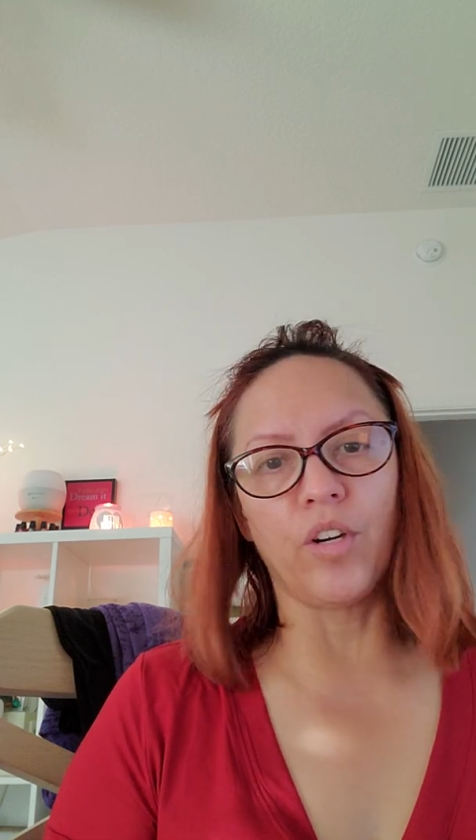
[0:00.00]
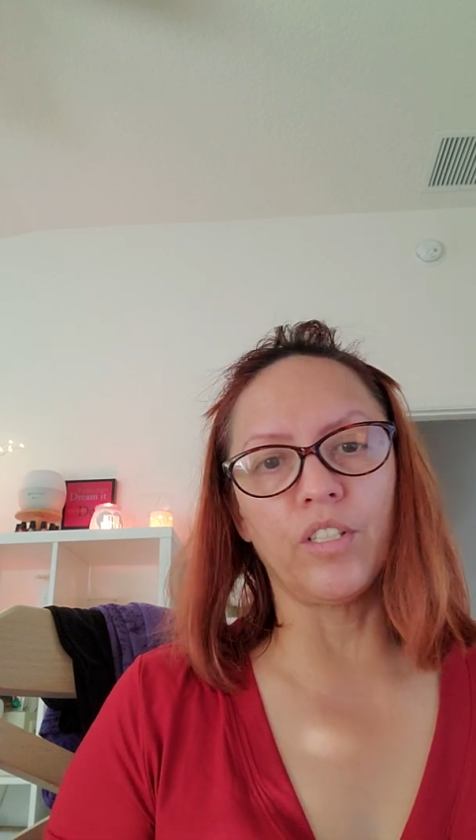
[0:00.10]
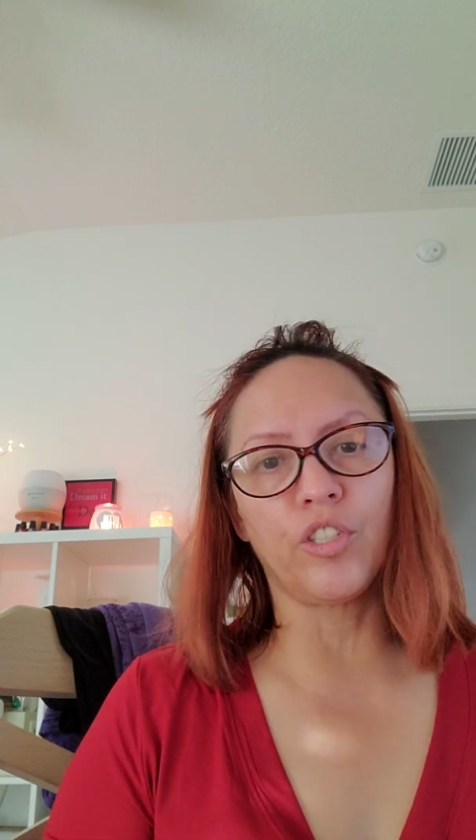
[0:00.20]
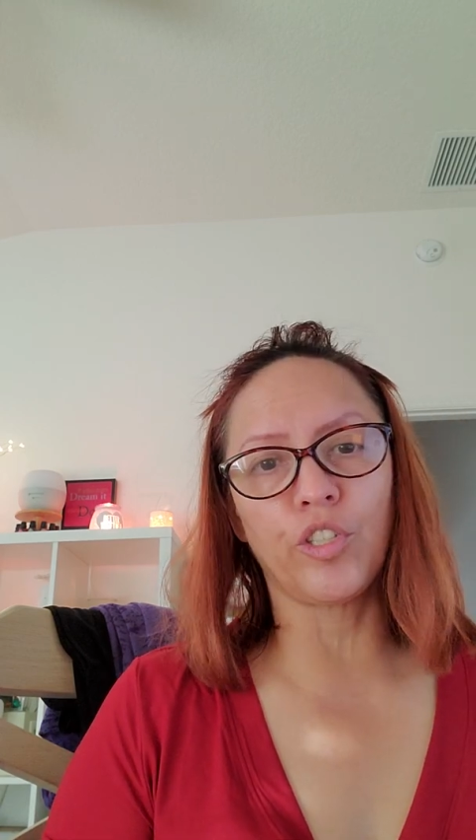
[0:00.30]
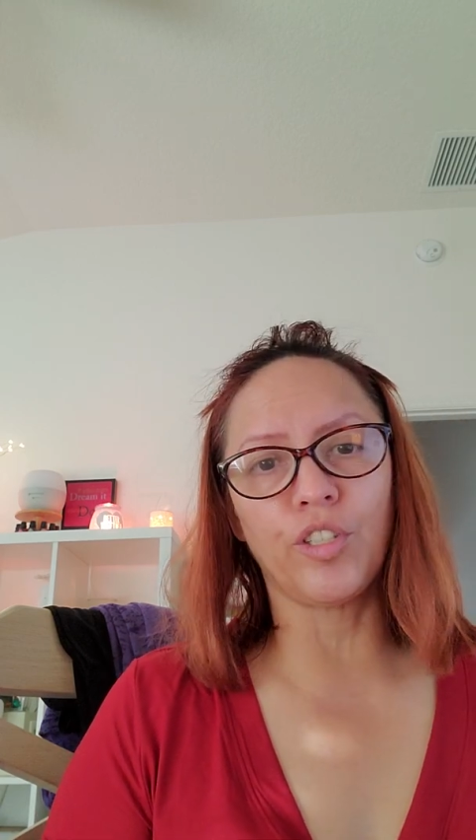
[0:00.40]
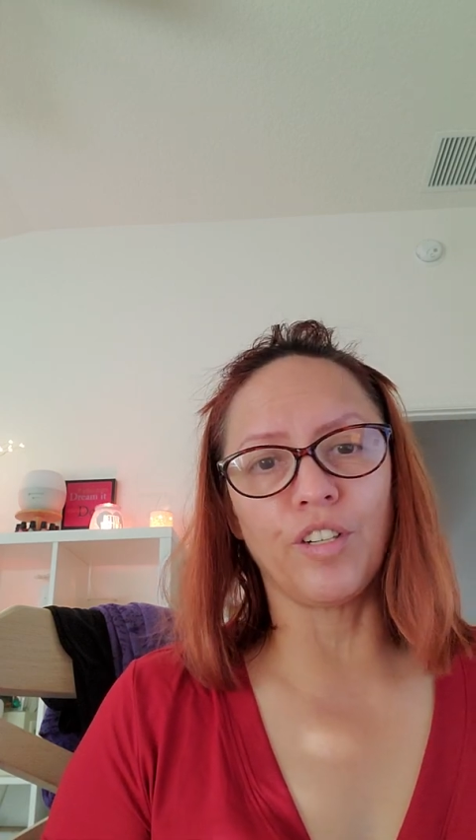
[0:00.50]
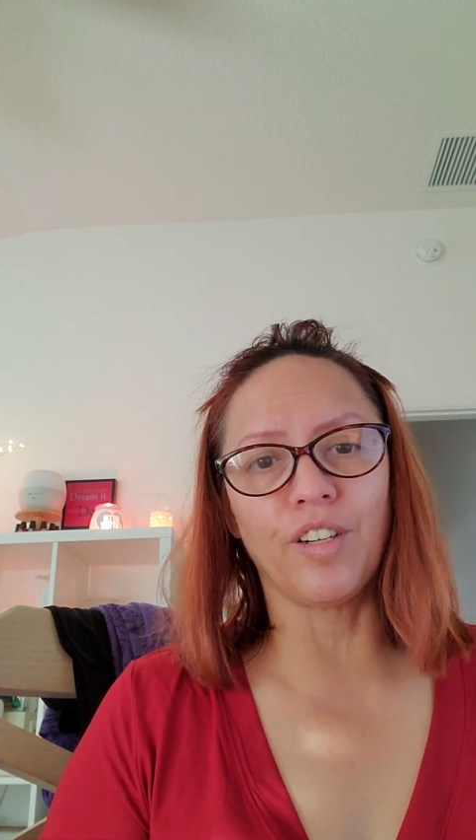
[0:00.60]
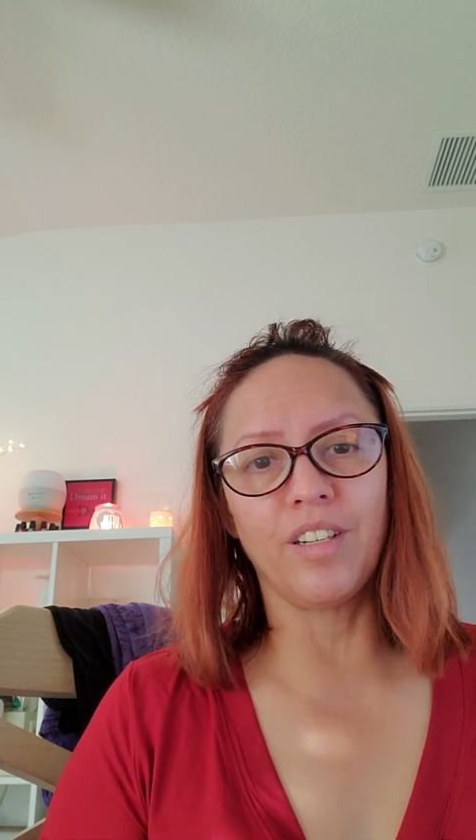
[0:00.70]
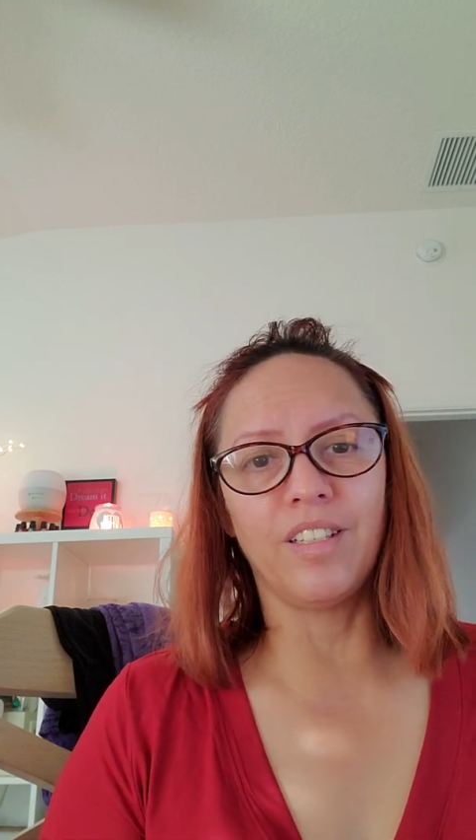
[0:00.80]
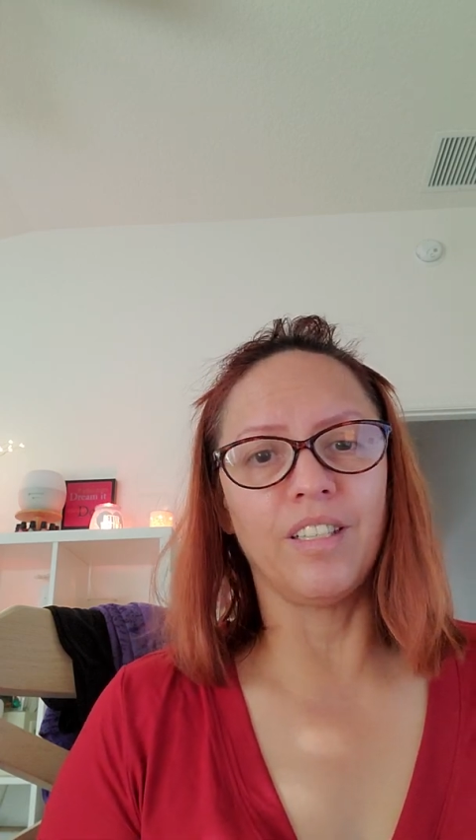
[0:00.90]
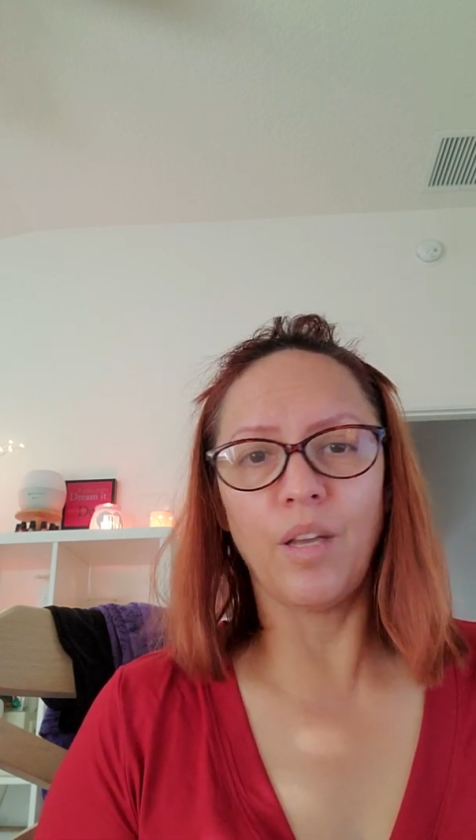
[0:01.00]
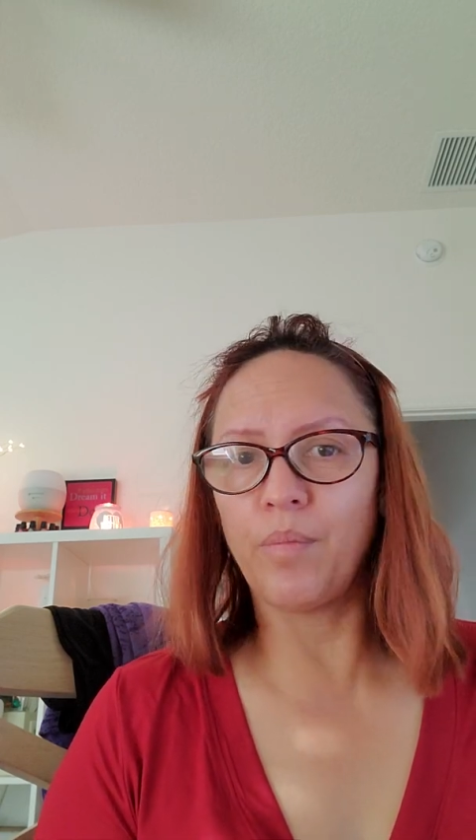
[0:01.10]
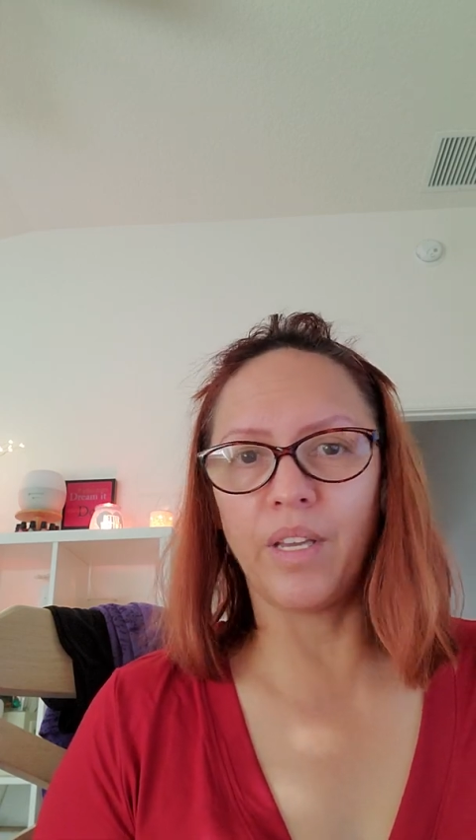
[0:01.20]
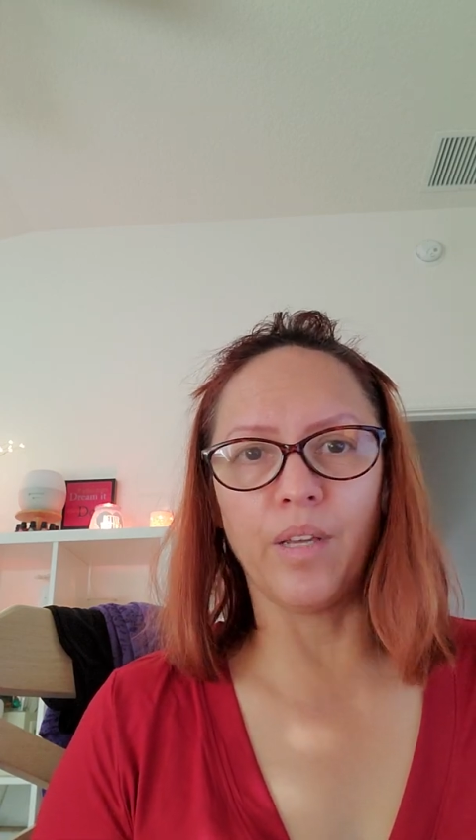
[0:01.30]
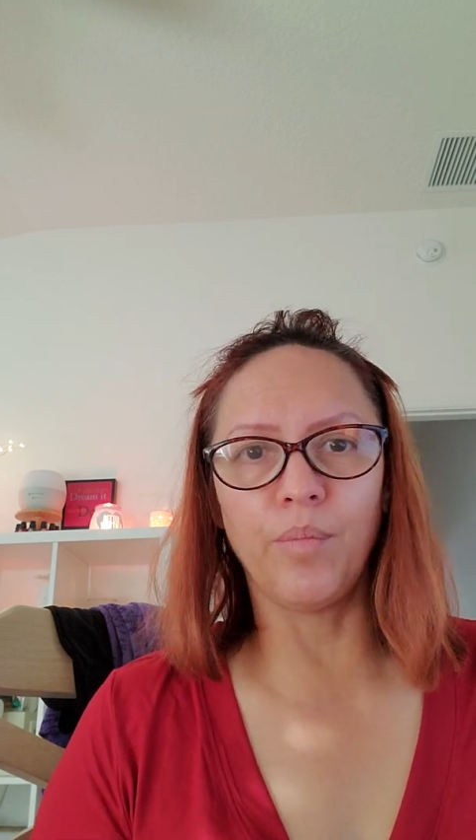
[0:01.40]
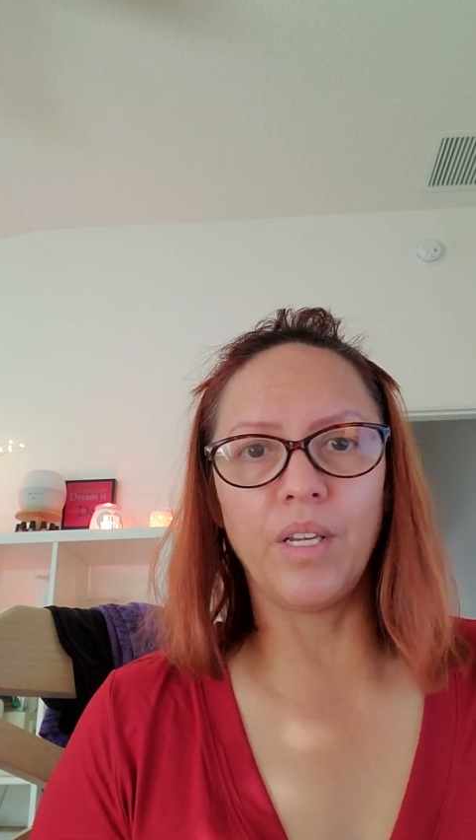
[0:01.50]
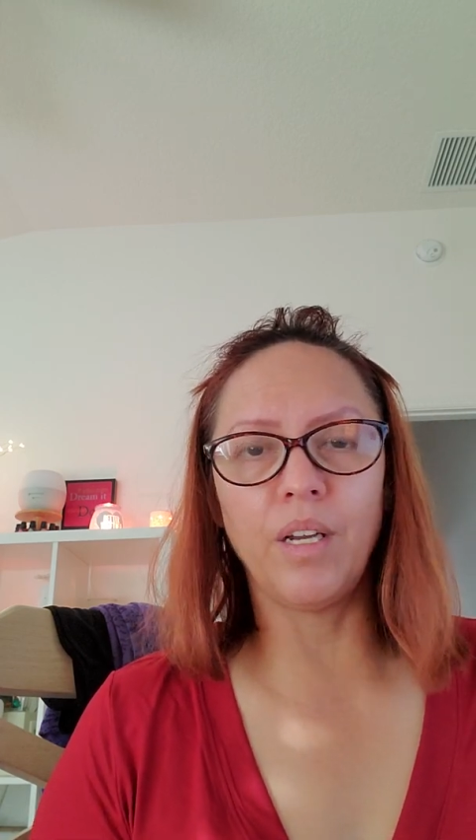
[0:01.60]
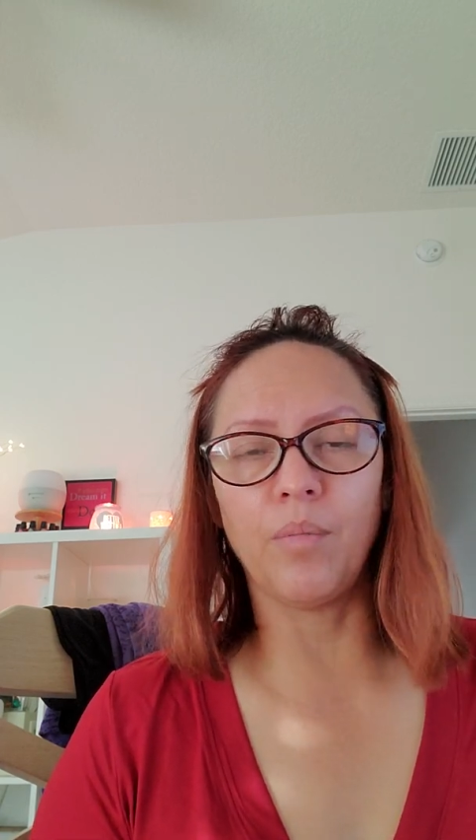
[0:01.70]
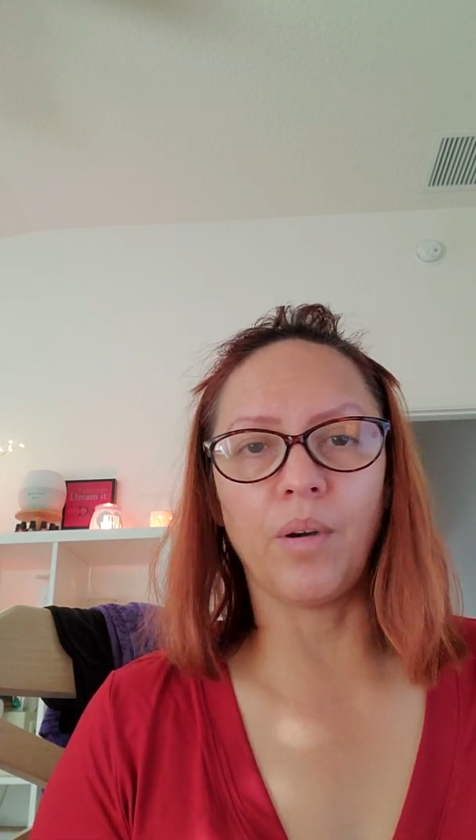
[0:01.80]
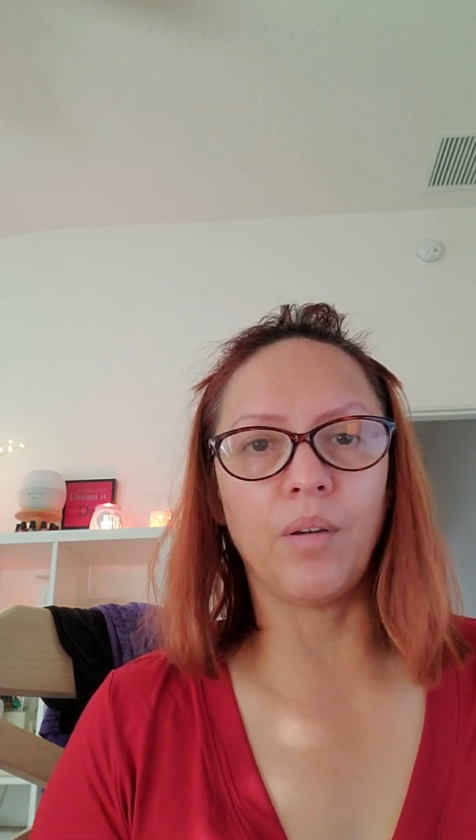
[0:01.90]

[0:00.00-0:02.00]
unsure, hit me up.